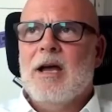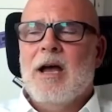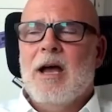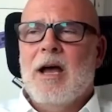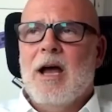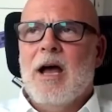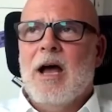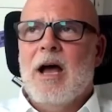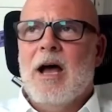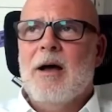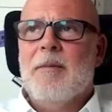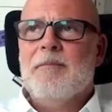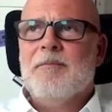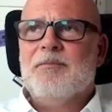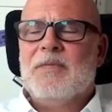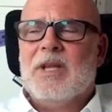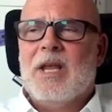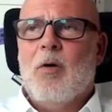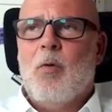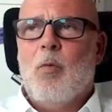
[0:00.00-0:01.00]

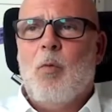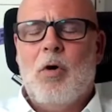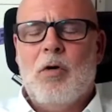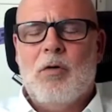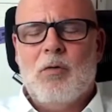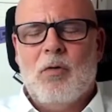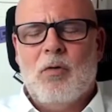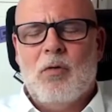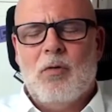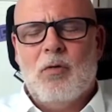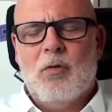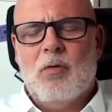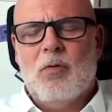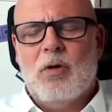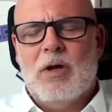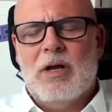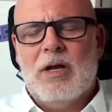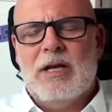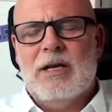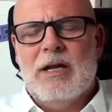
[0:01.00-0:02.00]
What
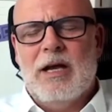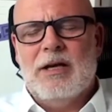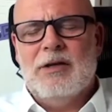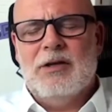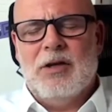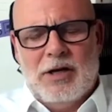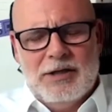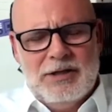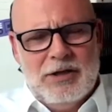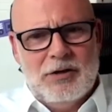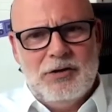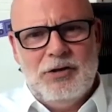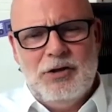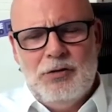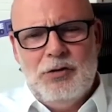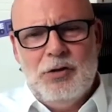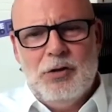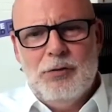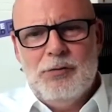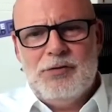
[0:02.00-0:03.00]
I know you
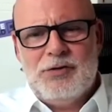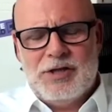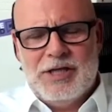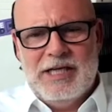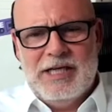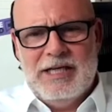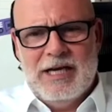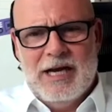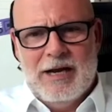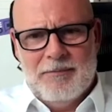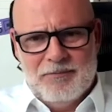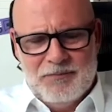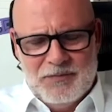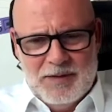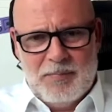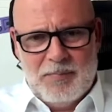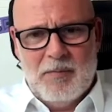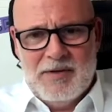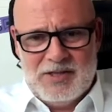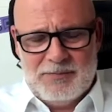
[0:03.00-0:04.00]
use the
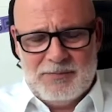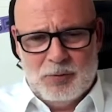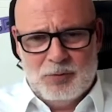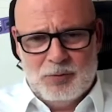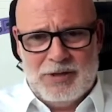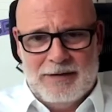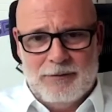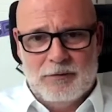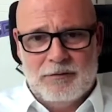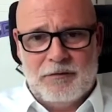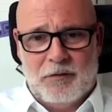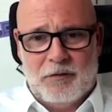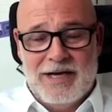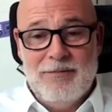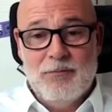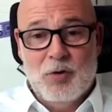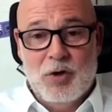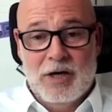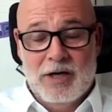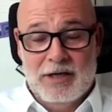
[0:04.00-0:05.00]
permissible travel
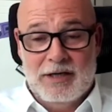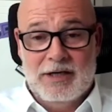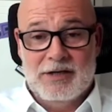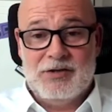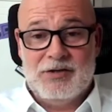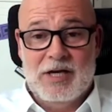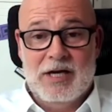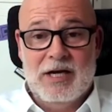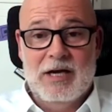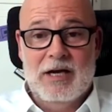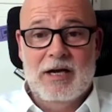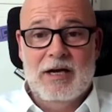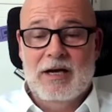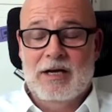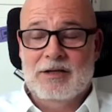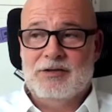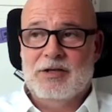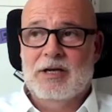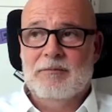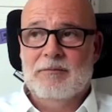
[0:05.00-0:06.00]
framework as a
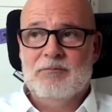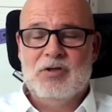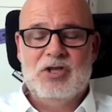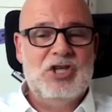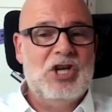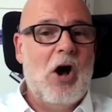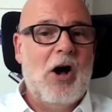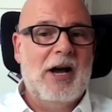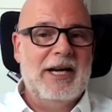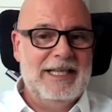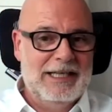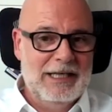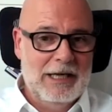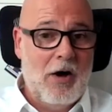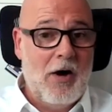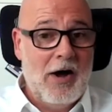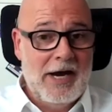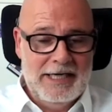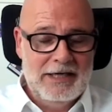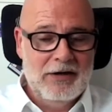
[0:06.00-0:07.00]

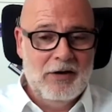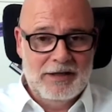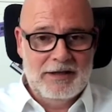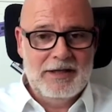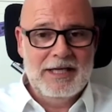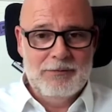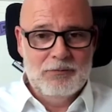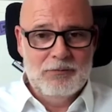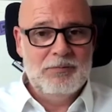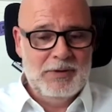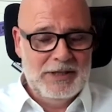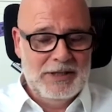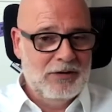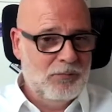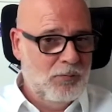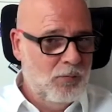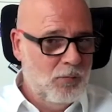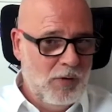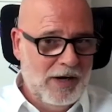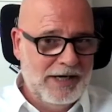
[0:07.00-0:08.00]
guideline, I think would be the
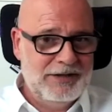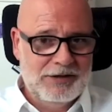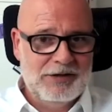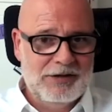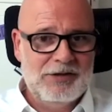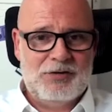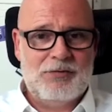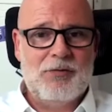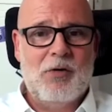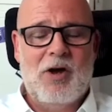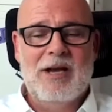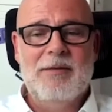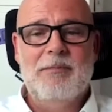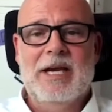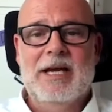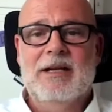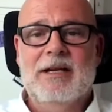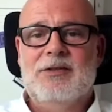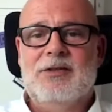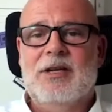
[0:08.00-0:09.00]
way to describe
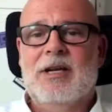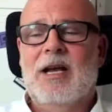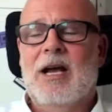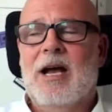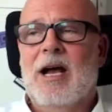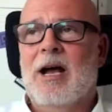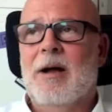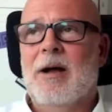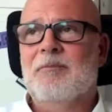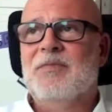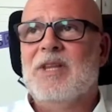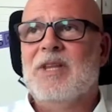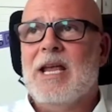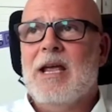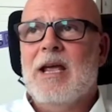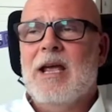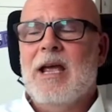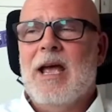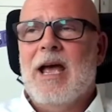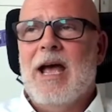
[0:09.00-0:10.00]
it.
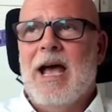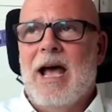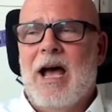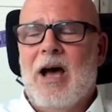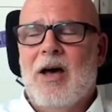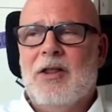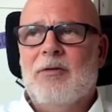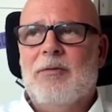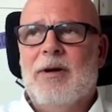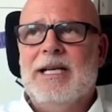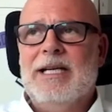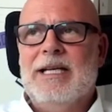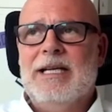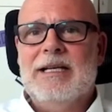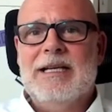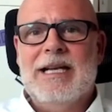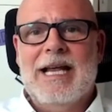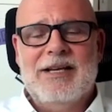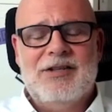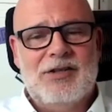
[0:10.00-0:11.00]
Are there any
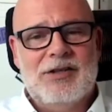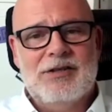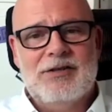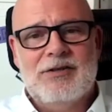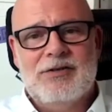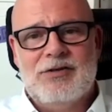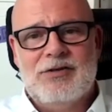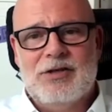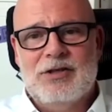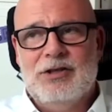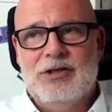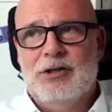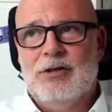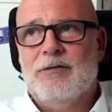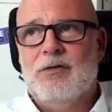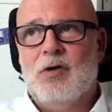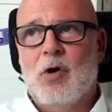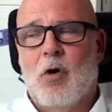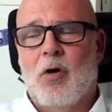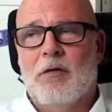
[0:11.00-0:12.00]
lessons that
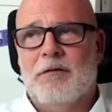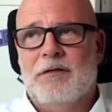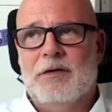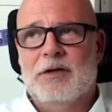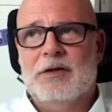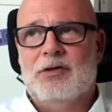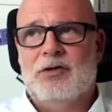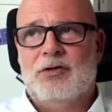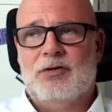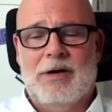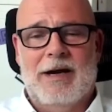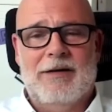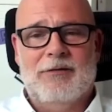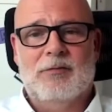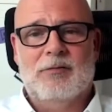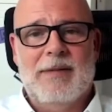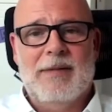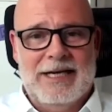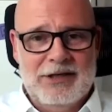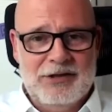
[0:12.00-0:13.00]
you got for
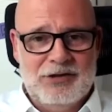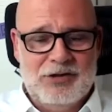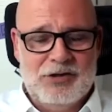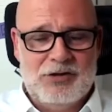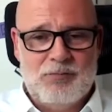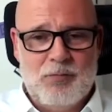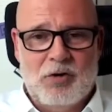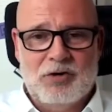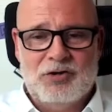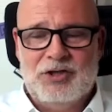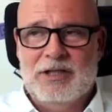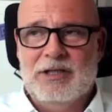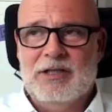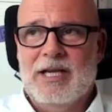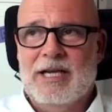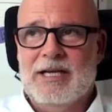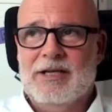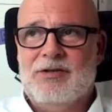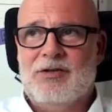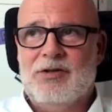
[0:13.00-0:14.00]
travel managers watching
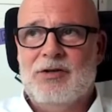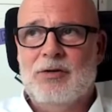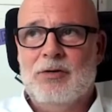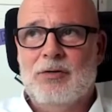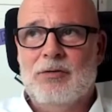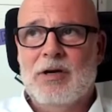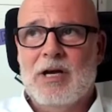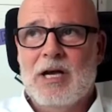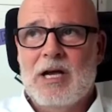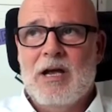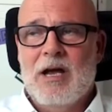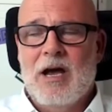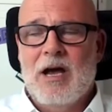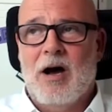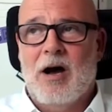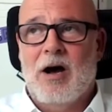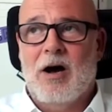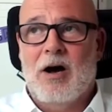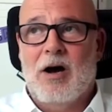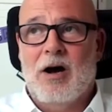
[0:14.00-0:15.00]
this who
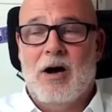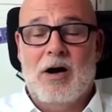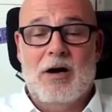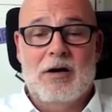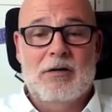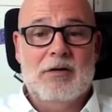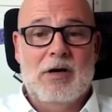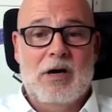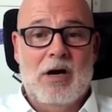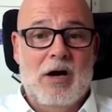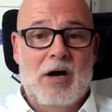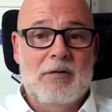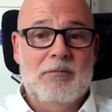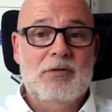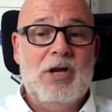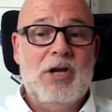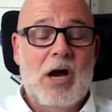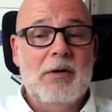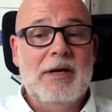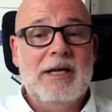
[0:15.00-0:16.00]
are
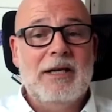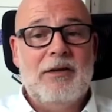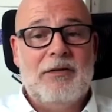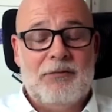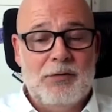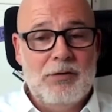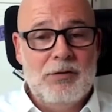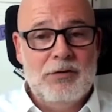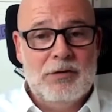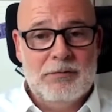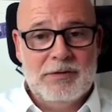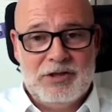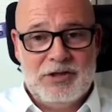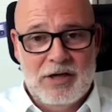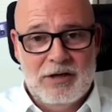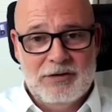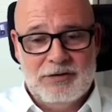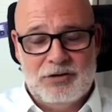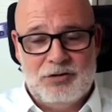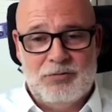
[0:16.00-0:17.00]
going through the
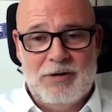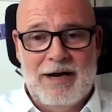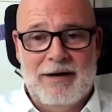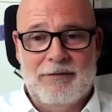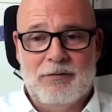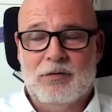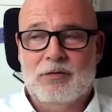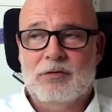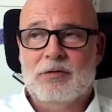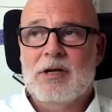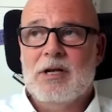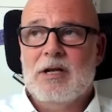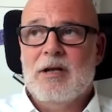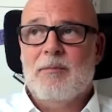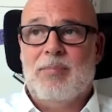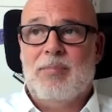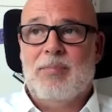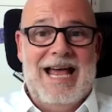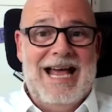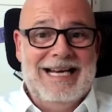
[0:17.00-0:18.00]
return to travel
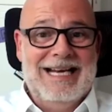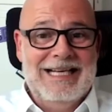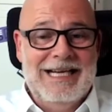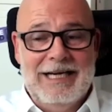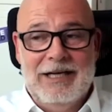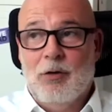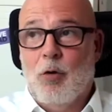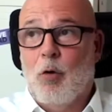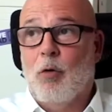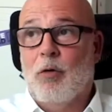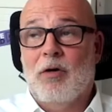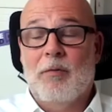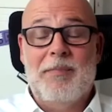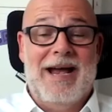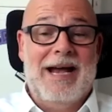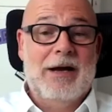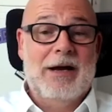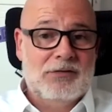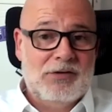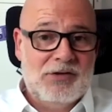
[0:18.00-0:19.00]
planning or
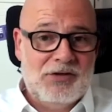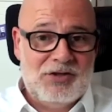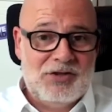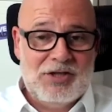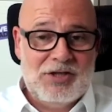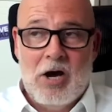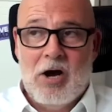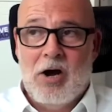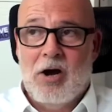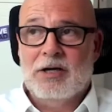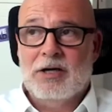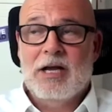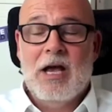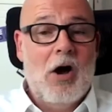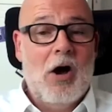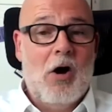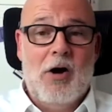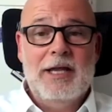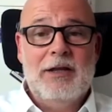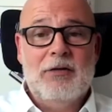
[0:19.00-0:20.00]
about to start,
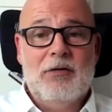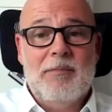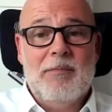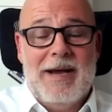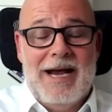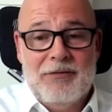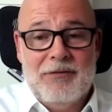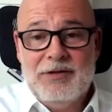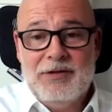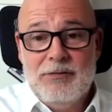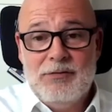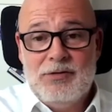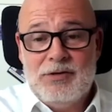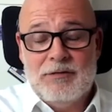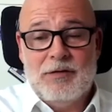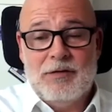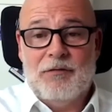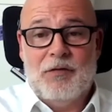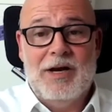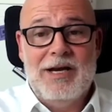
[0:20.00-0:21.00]
either about the use
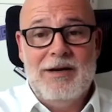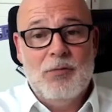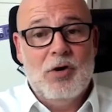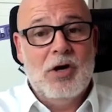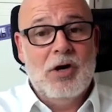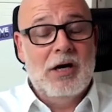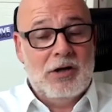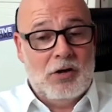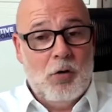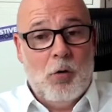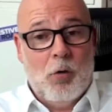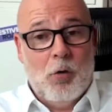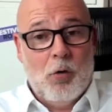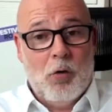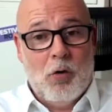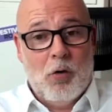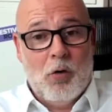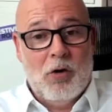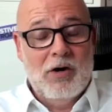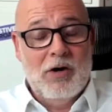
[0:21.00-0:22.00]
of the framework
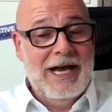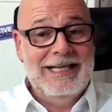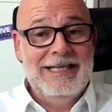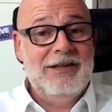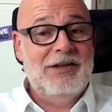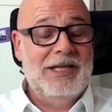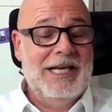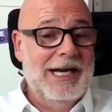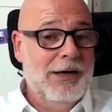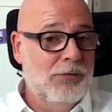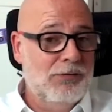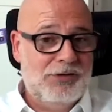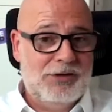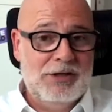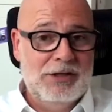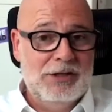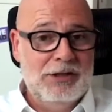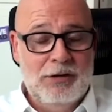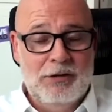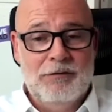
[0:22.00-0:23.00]
or anything else
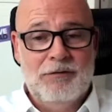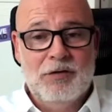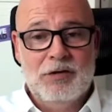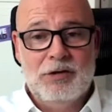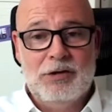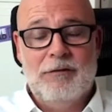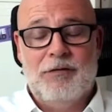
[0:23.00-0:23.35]
that you've